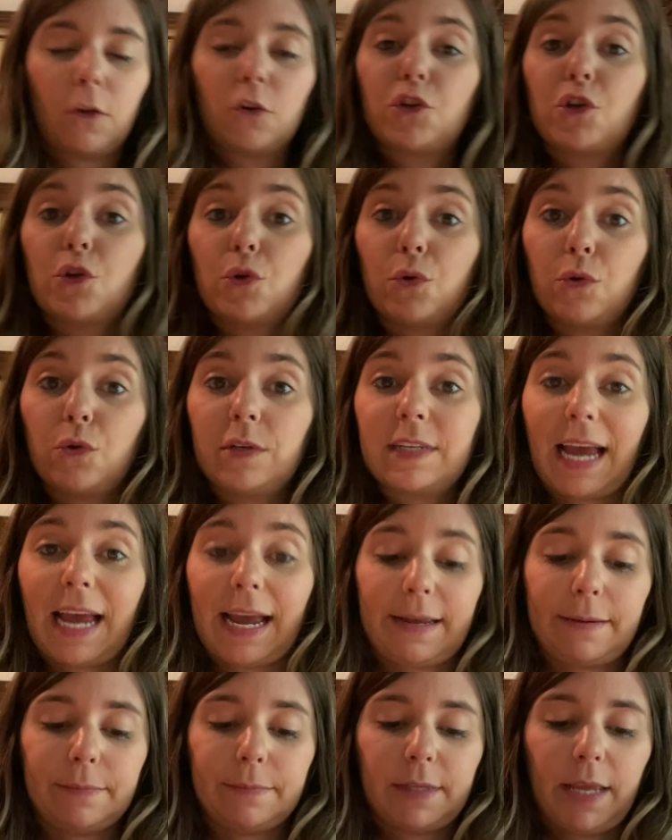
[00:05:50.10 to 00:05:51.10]
Two
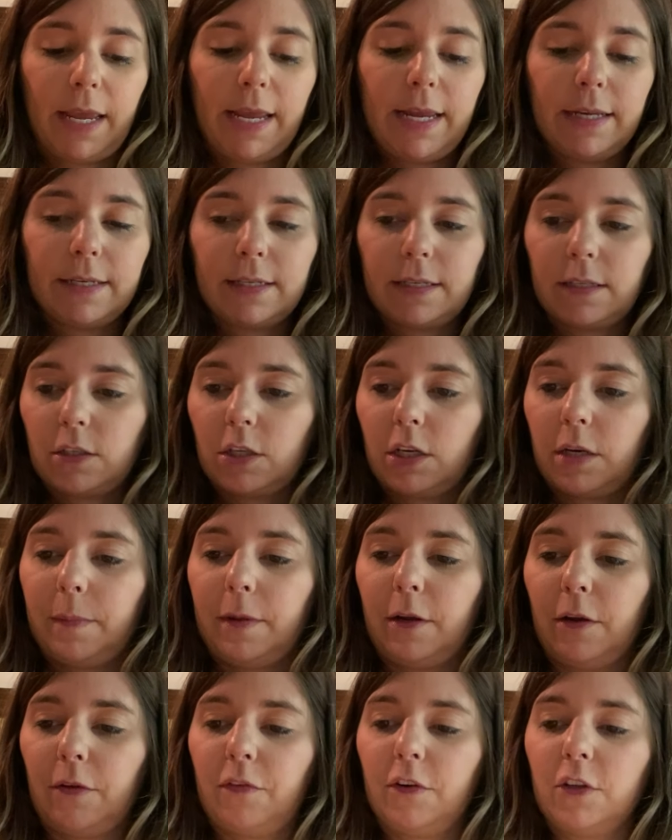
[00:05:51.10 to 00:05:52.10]
times 8 is going to
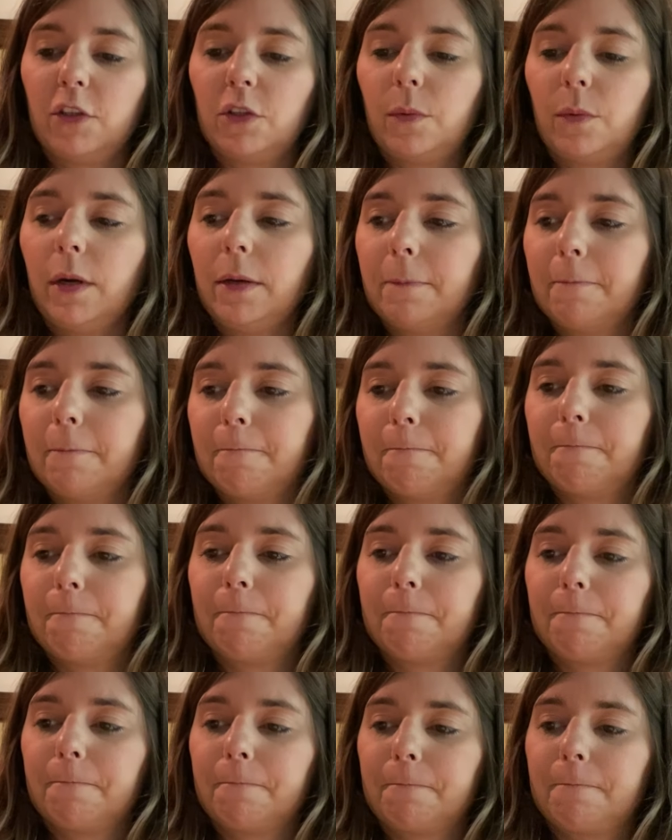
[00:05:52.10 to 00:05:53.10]
be our first one.
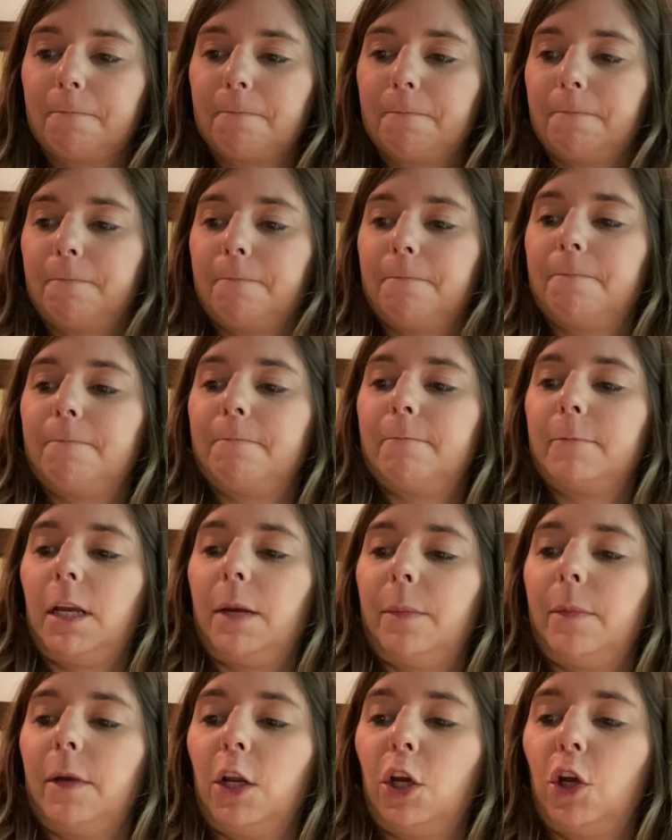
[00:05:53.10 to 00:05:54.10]

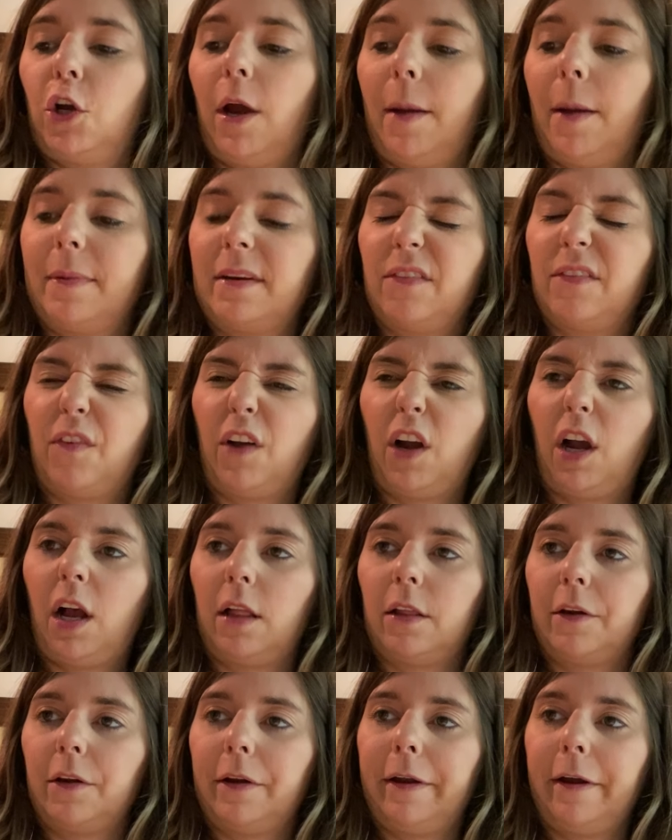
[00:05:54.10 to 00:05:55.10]
I'm going to grab a different
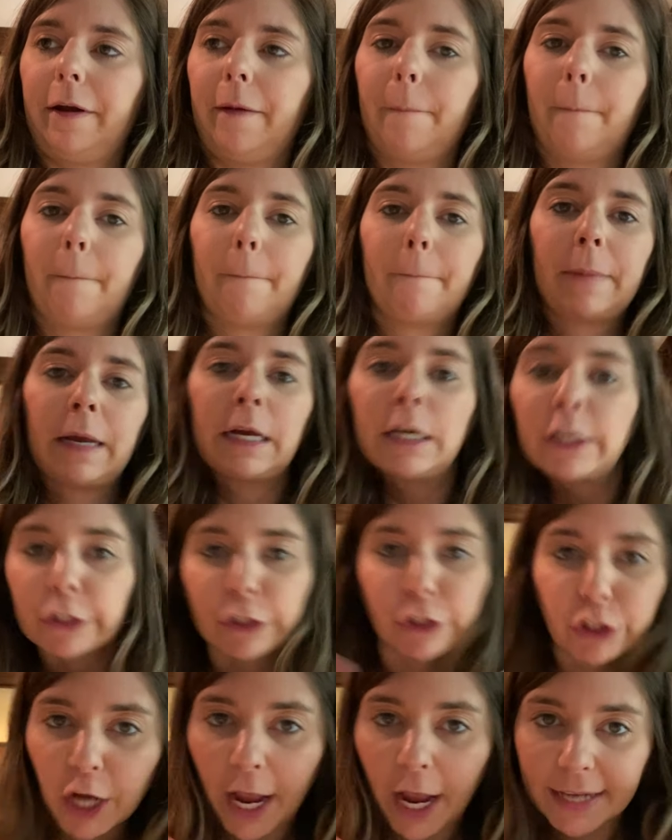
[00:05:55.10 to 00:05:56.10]
color here.
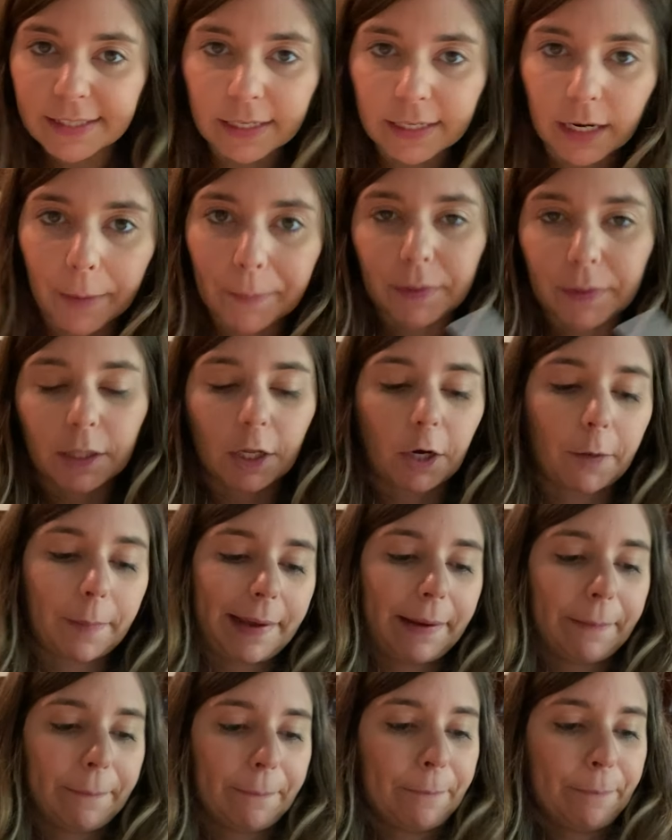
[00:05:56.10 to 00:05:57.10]
Jazz it up a little
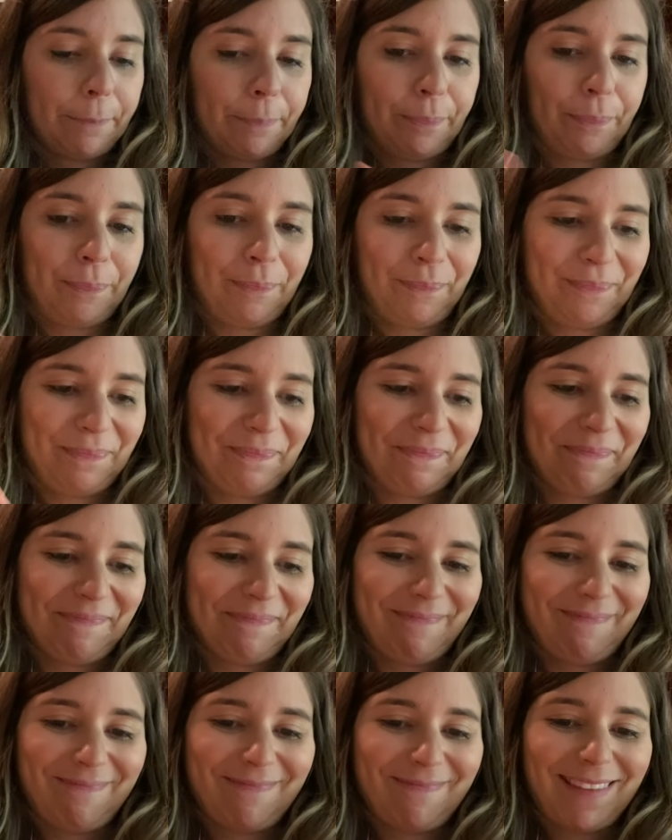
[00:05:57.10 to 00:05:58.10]
bit.
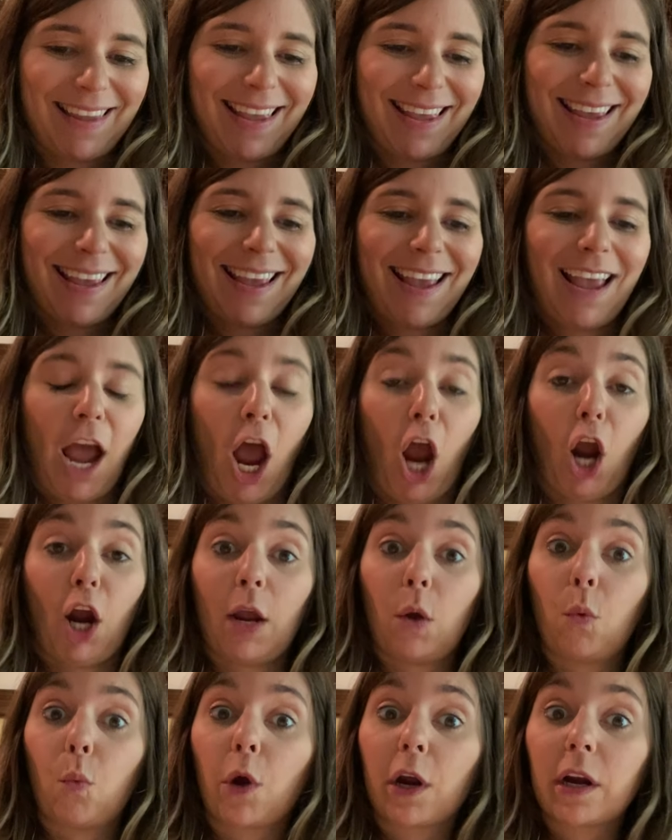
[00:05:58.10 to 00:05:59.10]
All
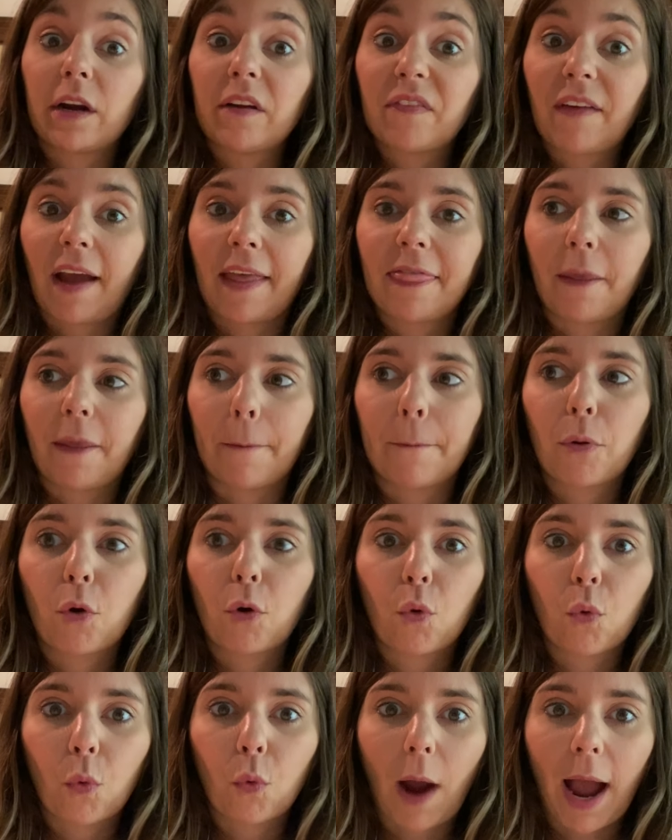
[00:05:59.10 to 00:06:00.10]
right, and we're going to find the
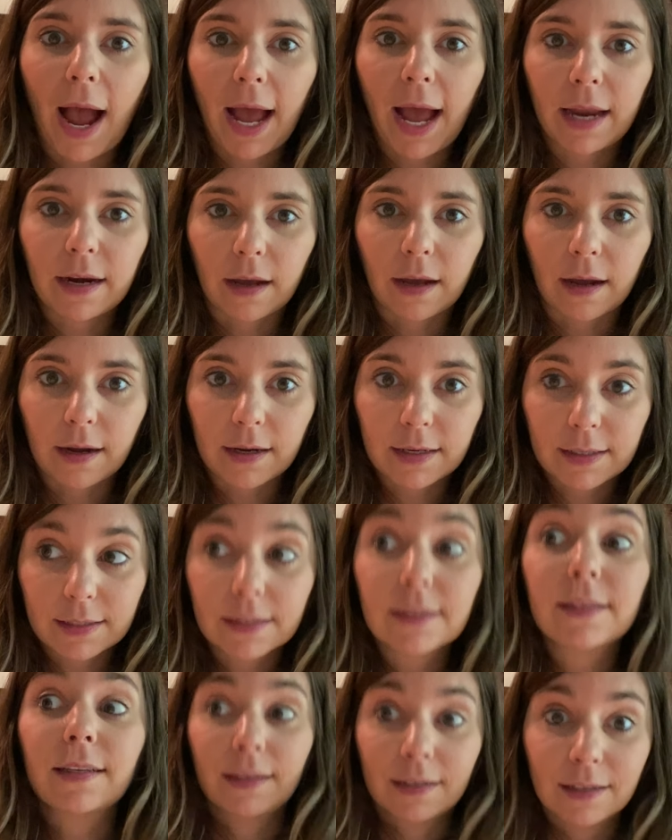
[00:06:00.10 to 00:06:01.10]

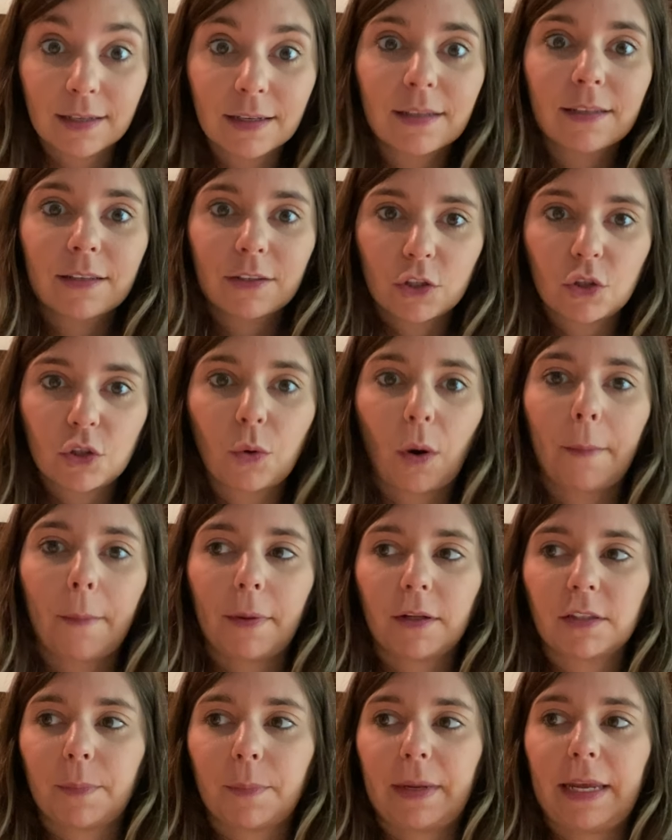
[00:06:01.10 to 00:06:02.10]
products to our
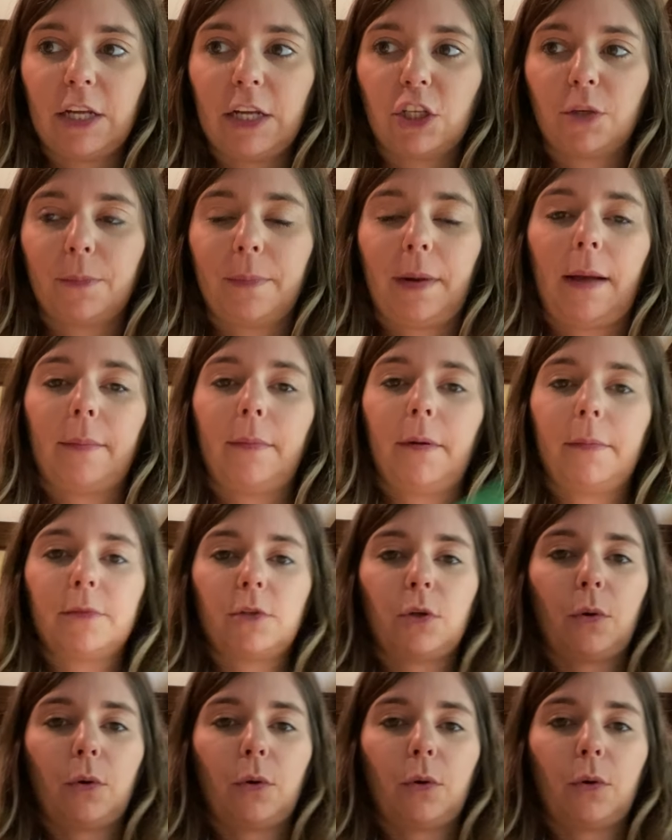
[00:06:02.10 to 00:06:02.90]
multiplication problems,